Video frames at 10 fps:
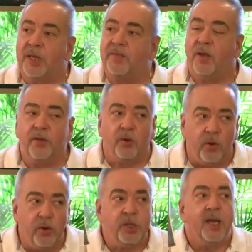level on the
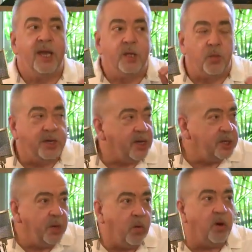cruise is what
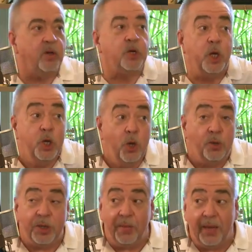Disney World
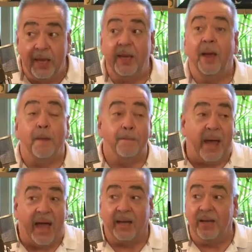used to be
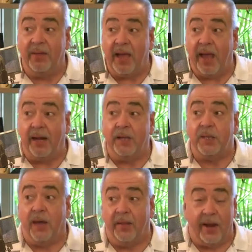back in the
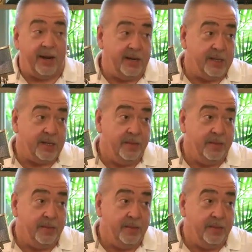80s and the 90s,